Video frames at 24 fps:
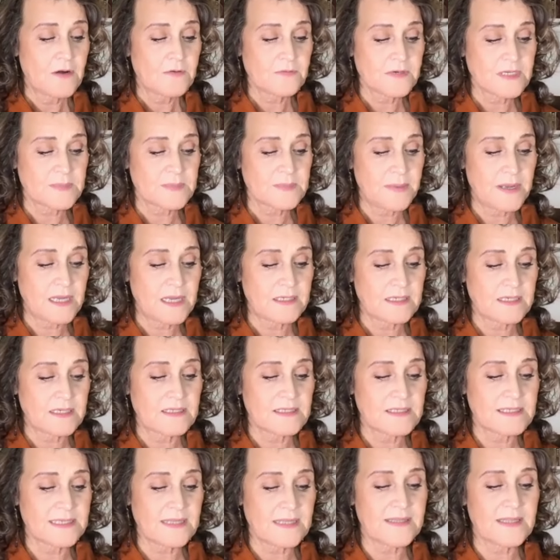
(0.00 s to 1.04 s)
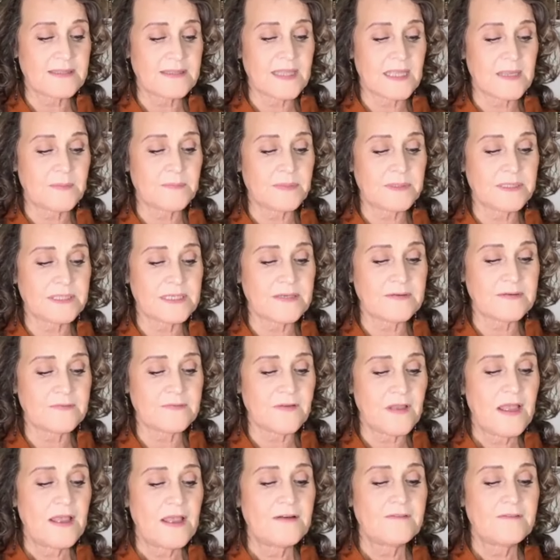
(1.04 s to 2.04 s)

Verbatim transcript: respondents said that they believe